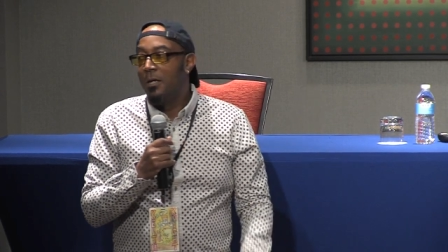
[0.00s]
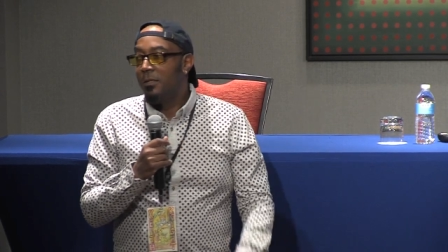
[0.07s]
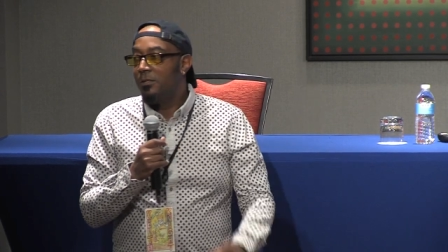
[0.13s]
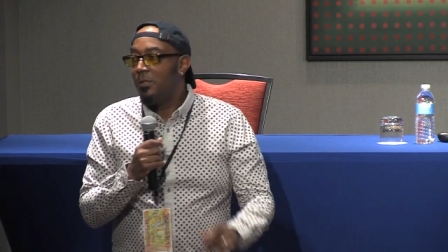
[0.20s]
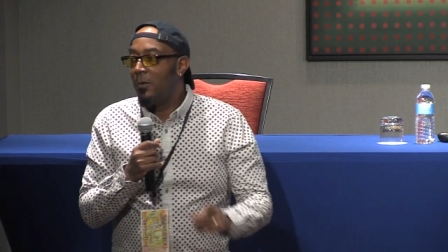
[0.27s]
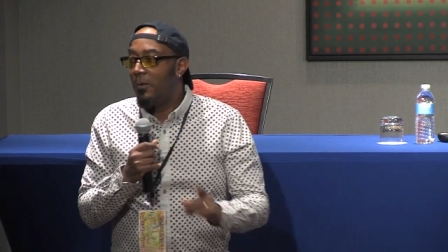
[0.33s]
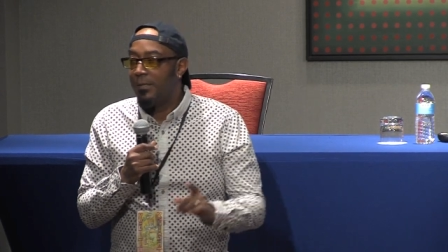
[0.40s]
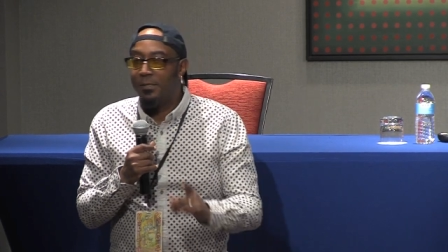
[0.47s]

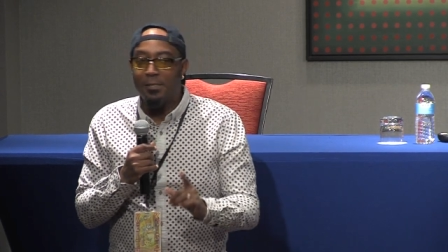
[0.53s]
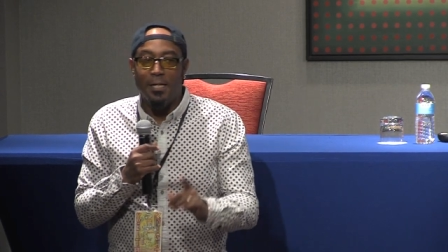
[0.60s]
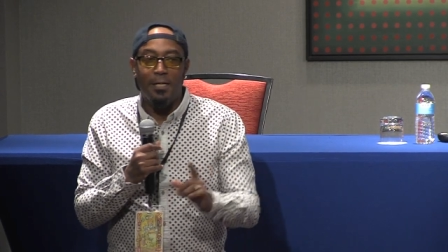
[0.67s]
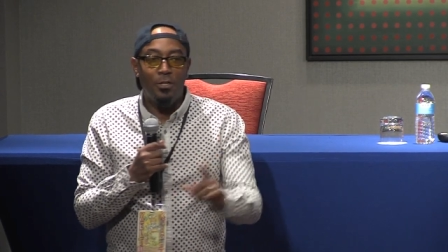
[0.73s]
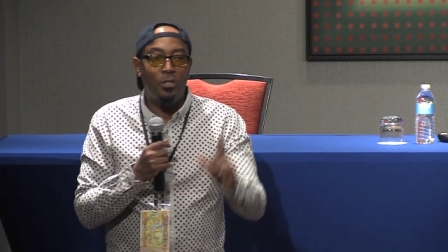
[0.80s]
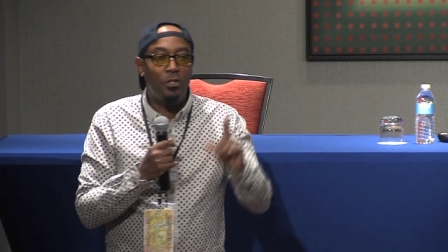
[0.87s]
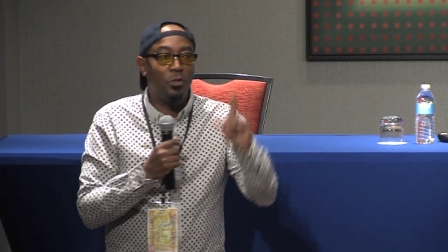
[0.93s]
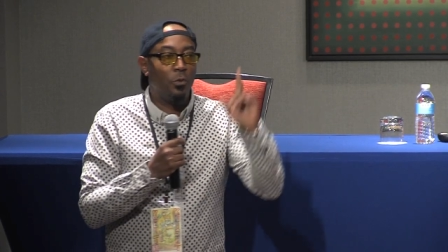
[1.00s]
So I say
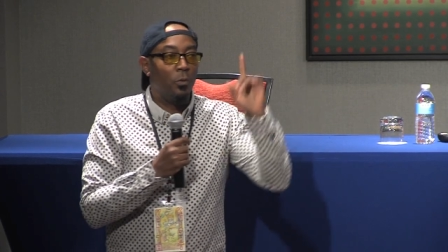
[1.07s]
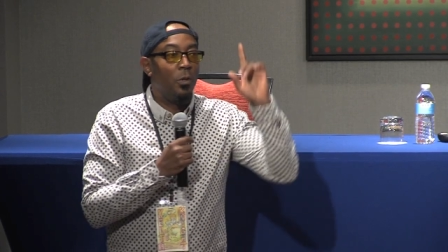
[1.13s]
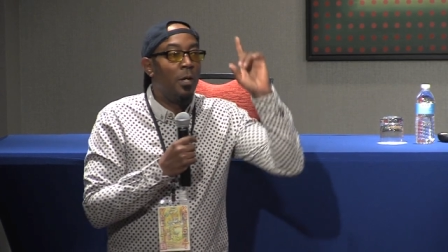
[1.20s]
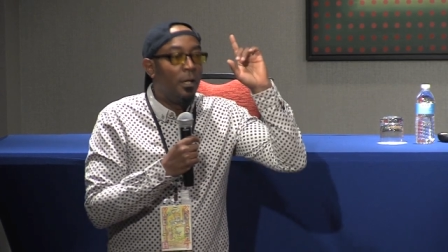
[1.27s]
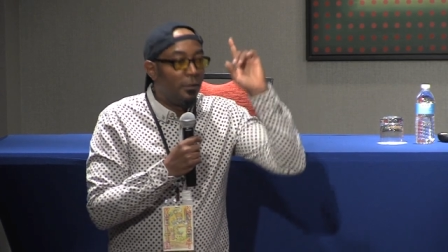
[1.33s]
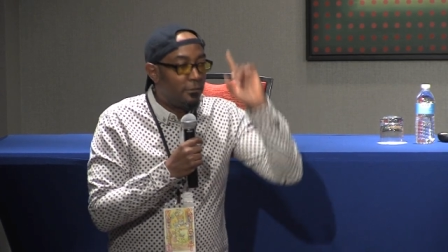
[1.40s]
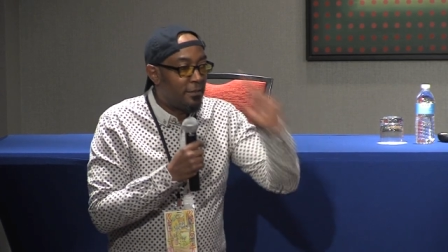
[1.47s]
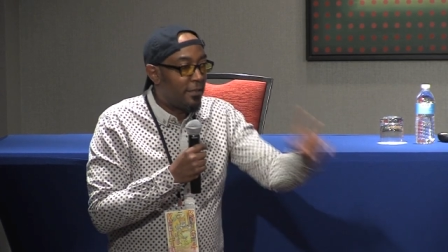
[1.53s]
to you,
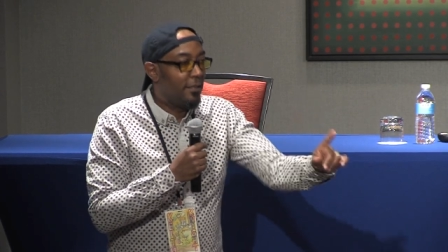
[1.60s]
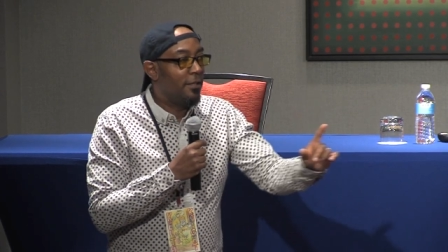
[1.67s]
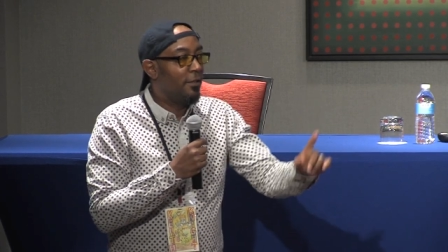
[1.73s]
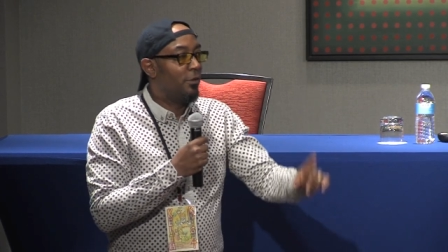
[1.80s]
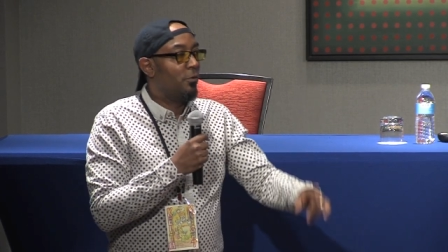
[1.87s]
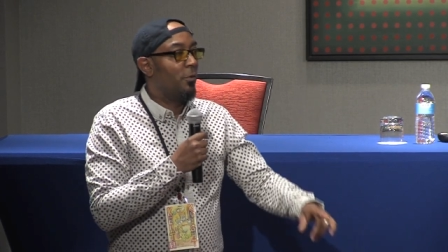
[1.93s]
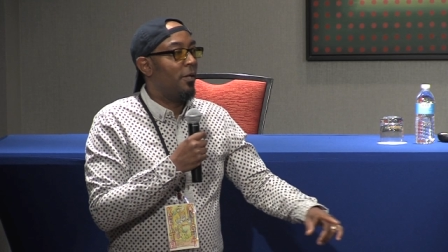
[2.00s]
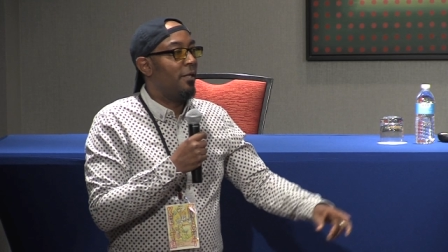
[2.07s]
dig in
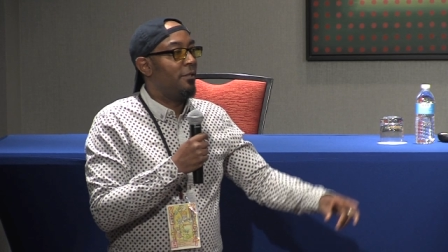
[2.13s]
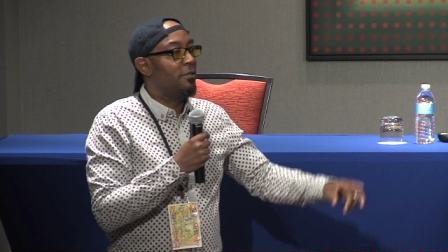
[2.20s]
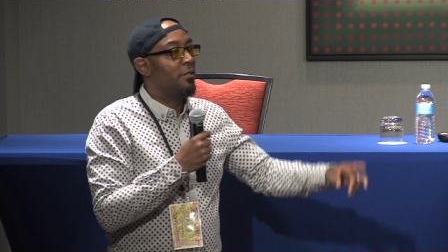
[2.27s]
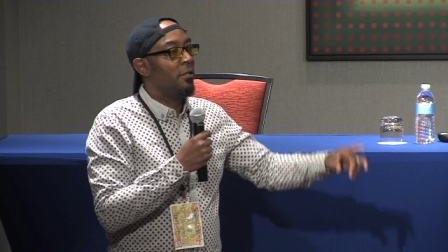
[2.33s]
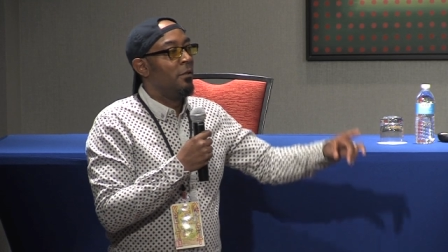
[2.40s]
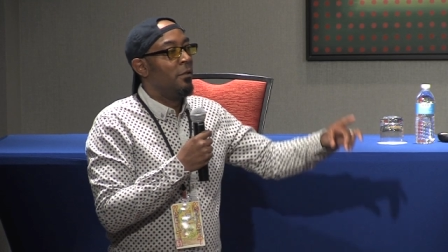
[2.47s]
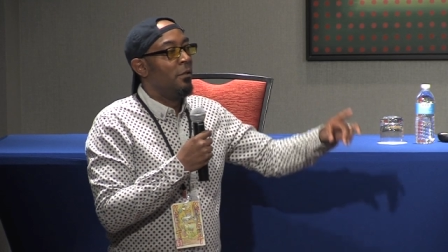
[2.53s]
the crates